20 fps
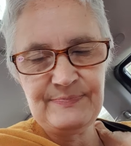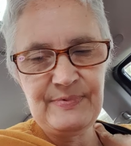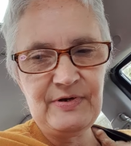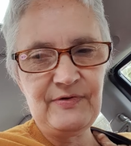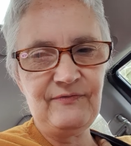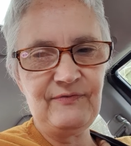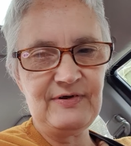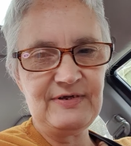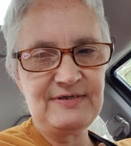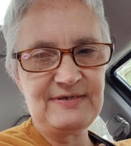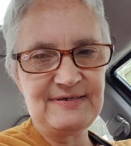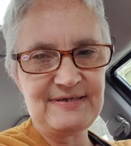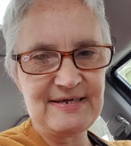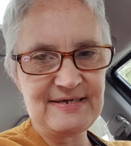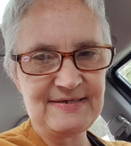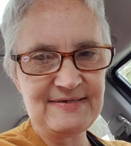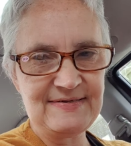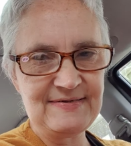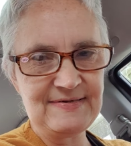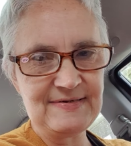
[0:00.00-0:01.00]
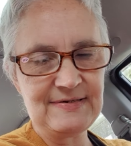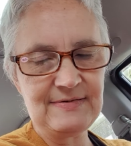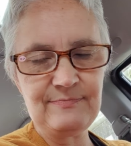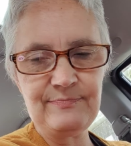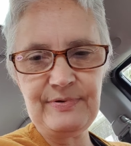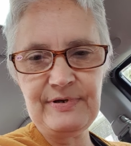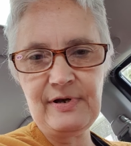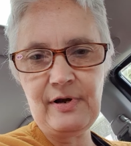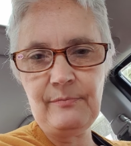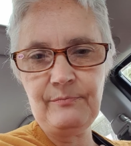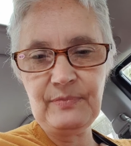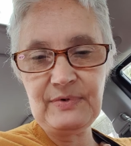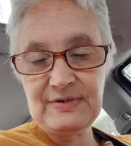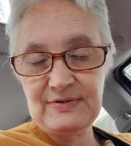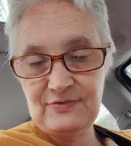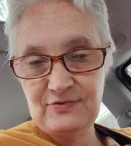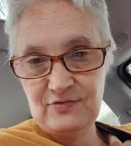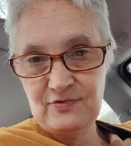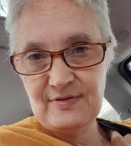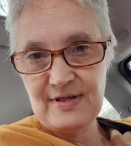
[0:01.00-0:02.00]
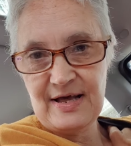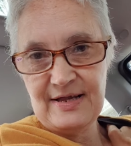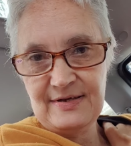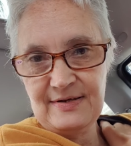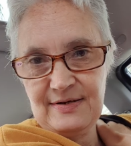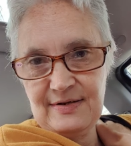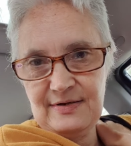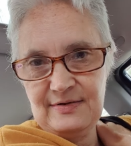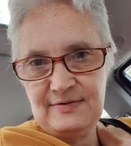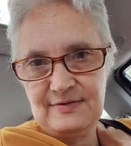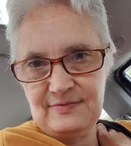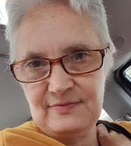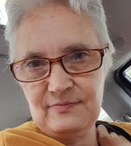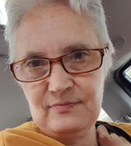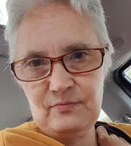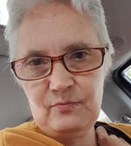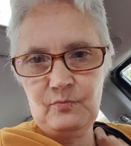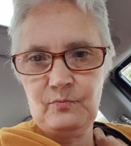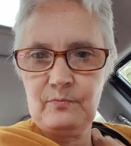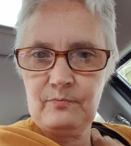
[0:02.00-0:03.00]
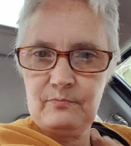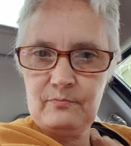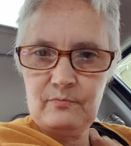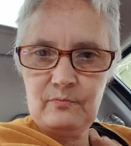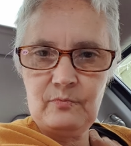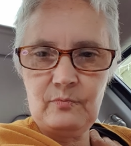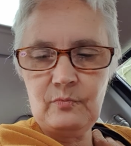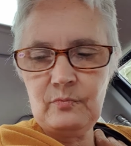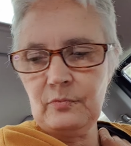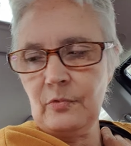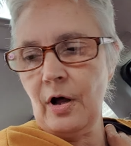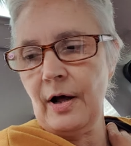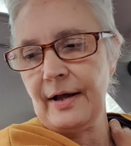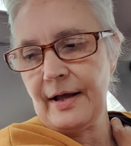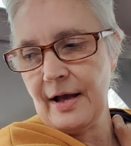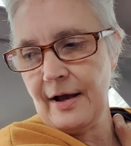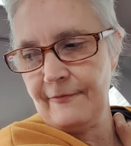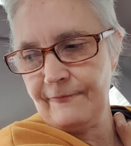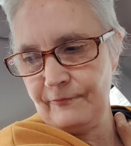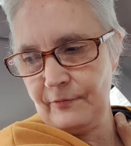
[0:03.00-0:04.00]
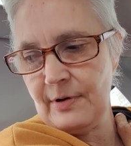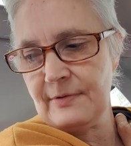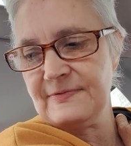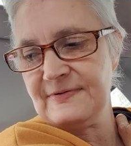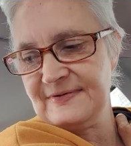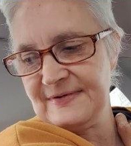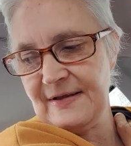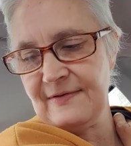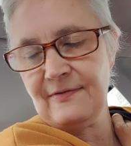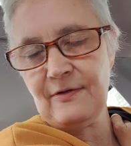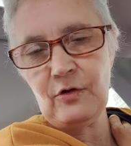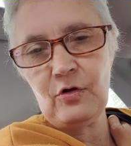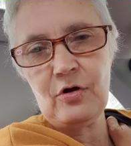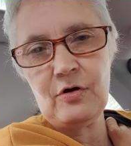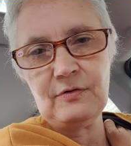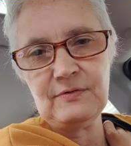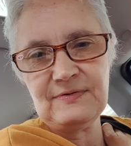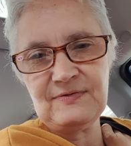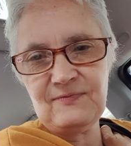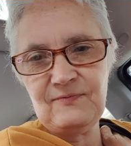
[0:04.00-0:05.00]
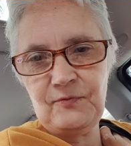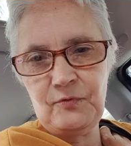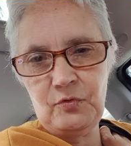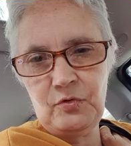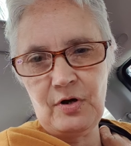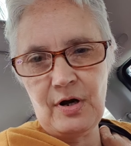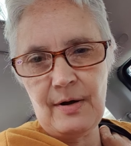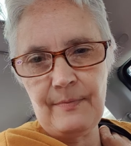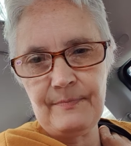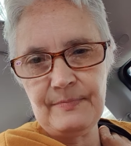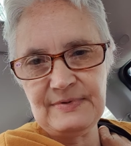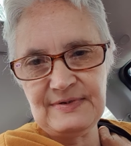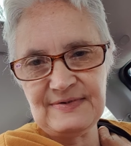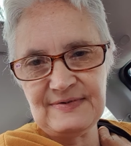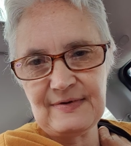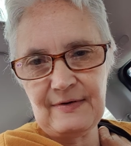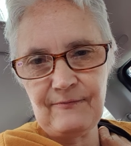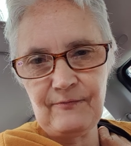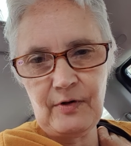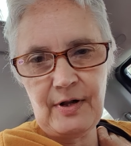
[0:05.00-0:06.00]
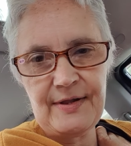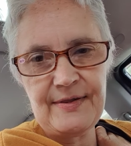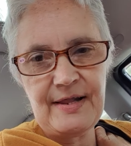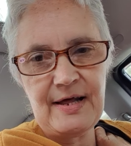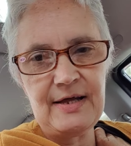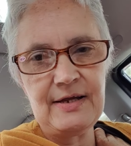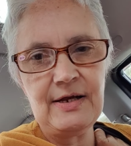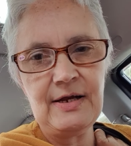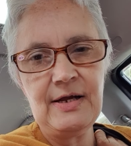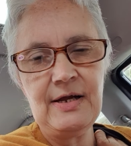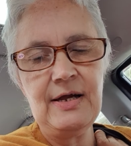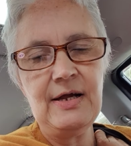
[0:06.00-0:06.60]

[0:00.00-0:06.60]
bit of it to test it. But I'm going to do that like after I've set the girls' food up and stuff like that.